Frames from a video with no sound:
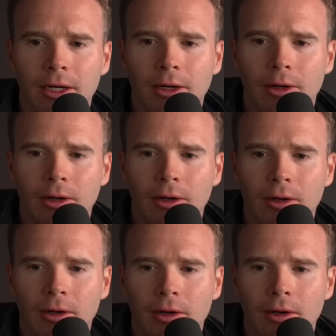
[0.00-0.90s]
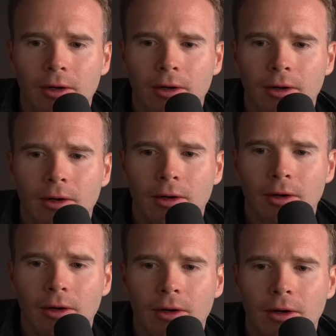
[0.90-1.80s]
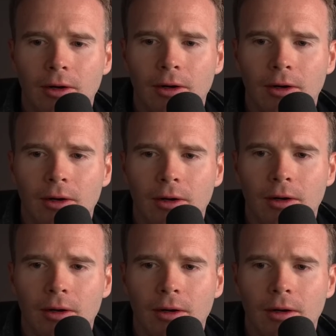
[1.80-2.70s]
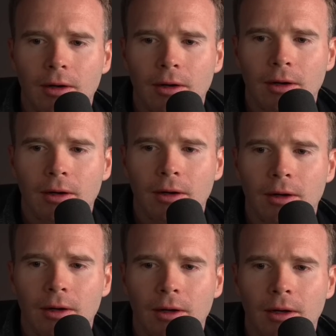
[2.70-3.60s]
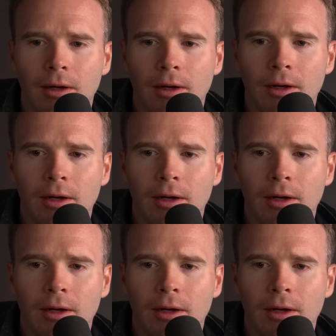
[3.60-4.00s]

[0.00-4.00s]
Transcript: No one is speaking in this clip.